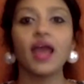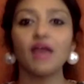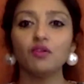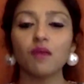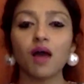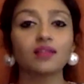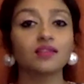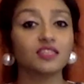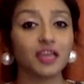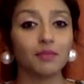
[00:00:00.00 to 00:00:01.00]
and will mark the
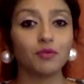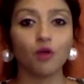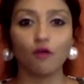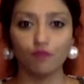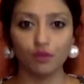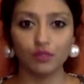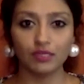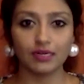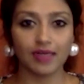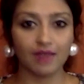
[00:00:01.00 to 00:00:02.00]
debut of New Zealand
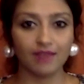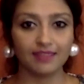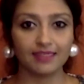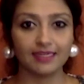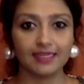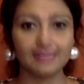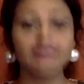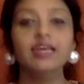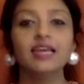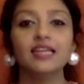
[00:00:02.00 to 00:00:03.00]
and West Indies
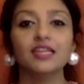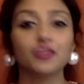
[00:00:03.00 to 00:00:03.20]
in the